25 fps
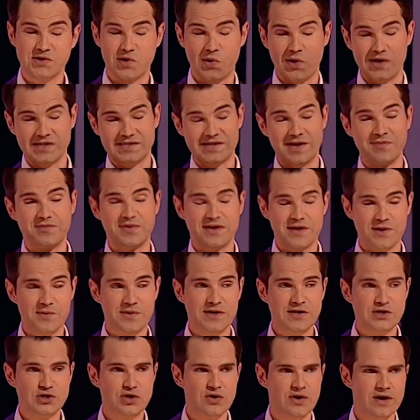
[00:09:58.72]
quite something, you would
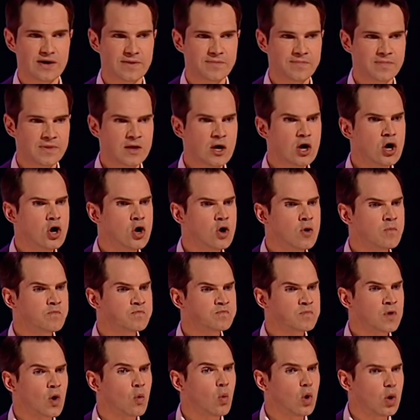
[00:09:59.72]
enjoy it.
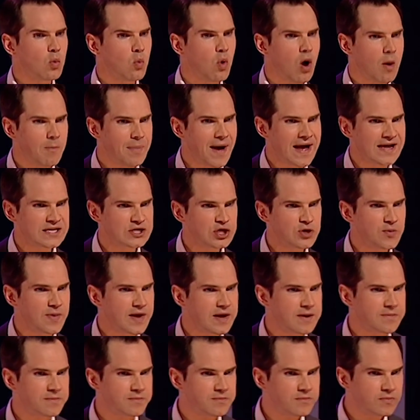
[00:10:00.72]
What band are you in?